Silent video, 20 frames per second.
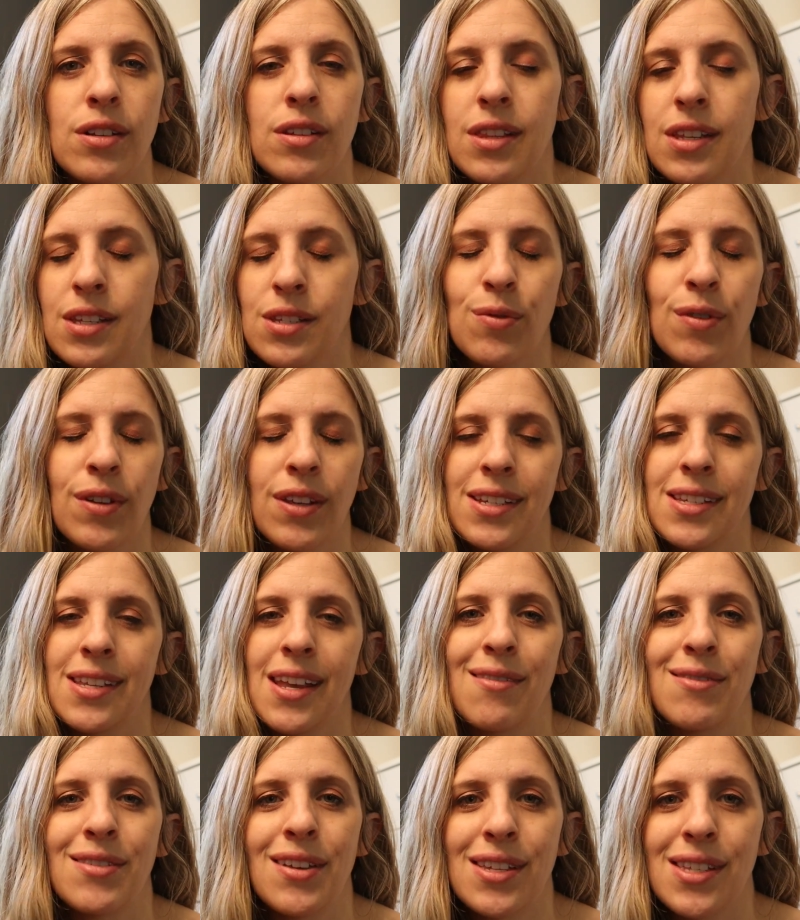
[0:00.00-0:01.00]
This really
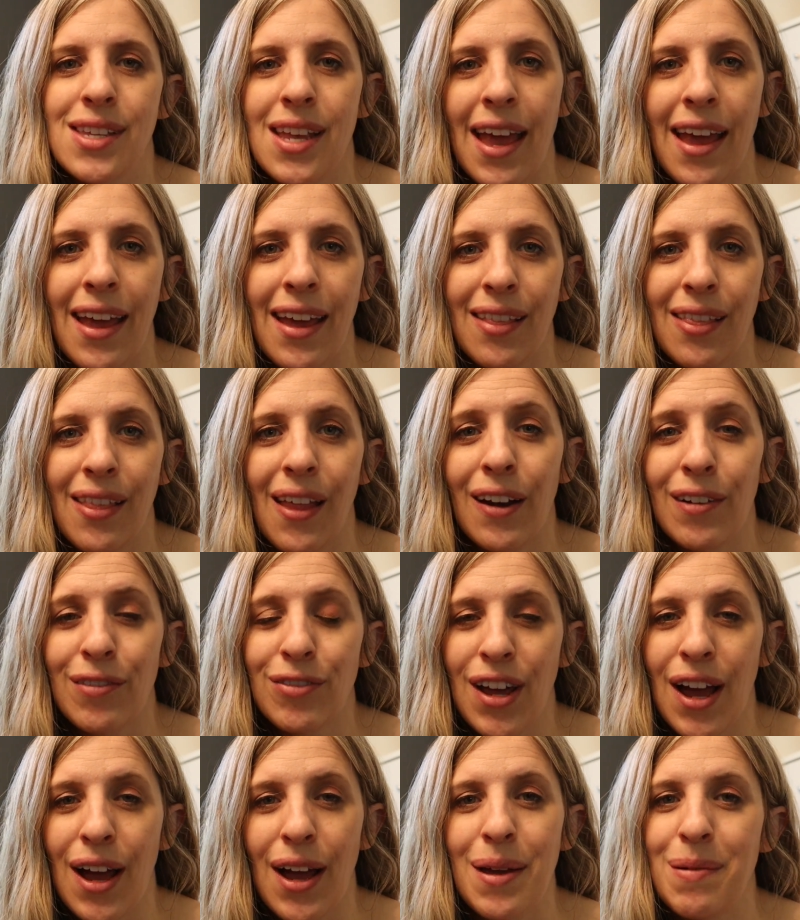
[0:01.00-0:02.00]
saves us a lot of
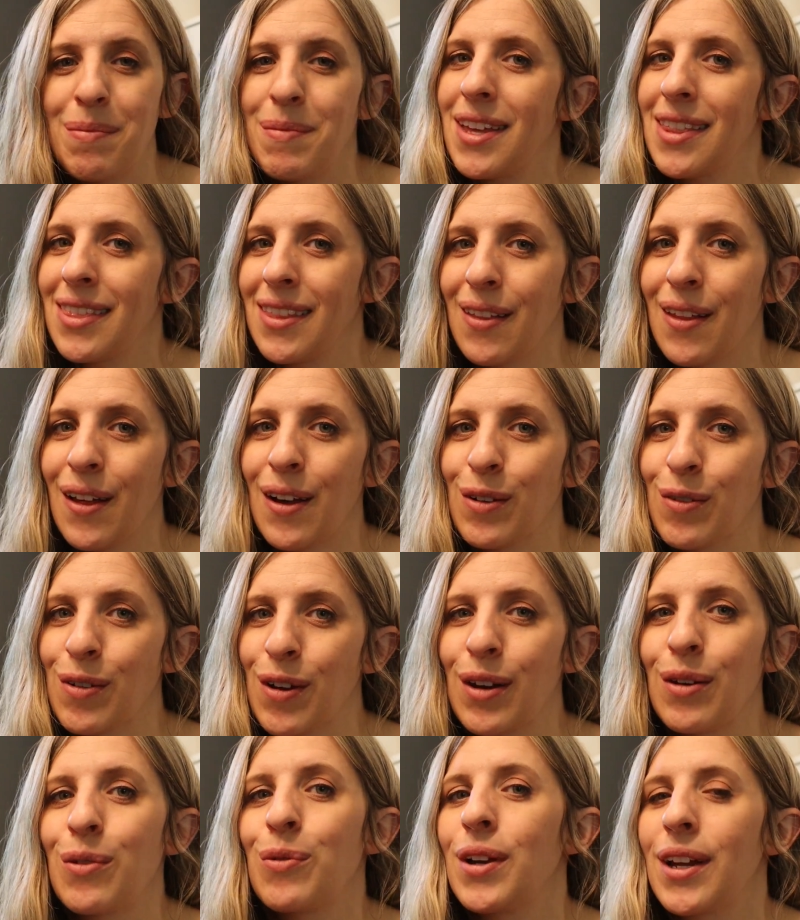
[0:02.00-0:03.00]
time in the long
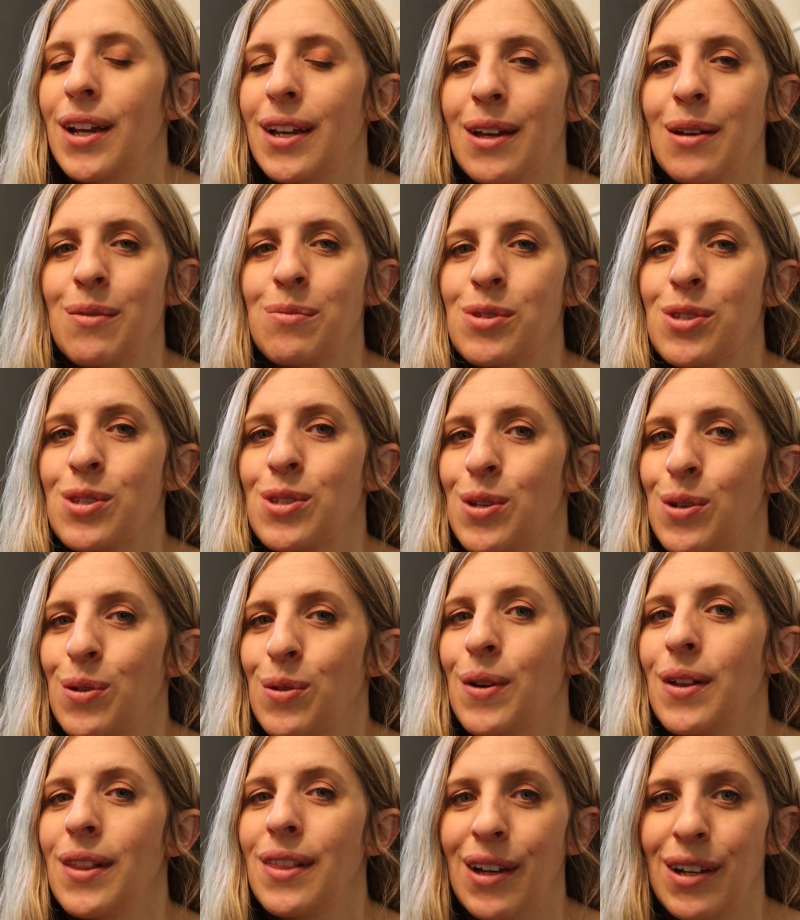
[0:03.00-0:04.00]
run when it comes
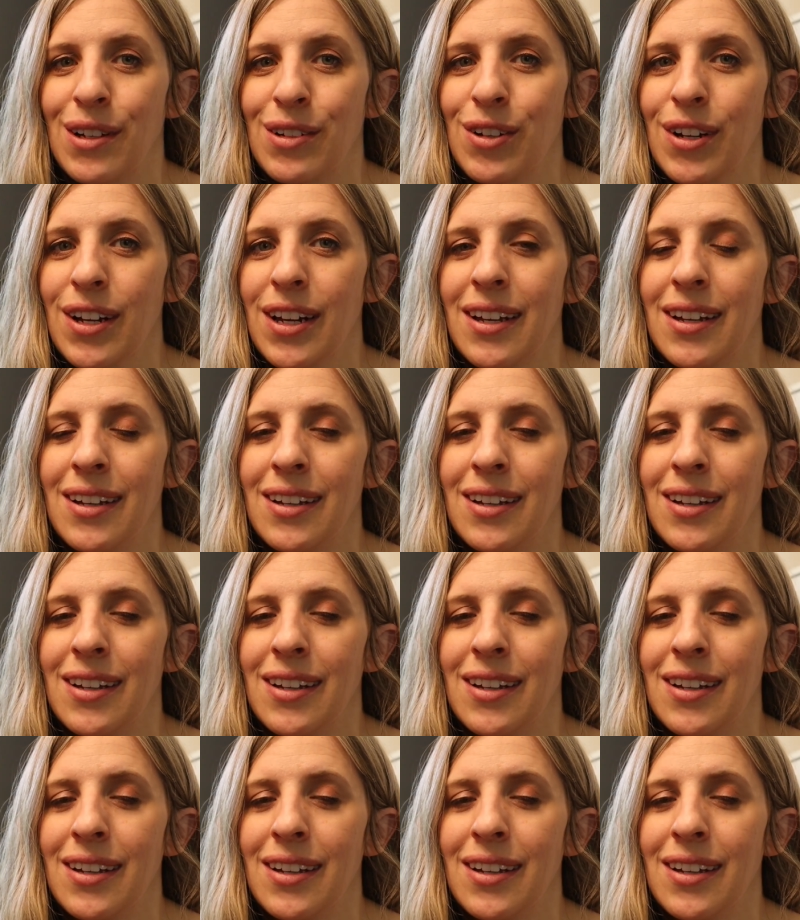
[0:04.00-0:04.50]
to laundry.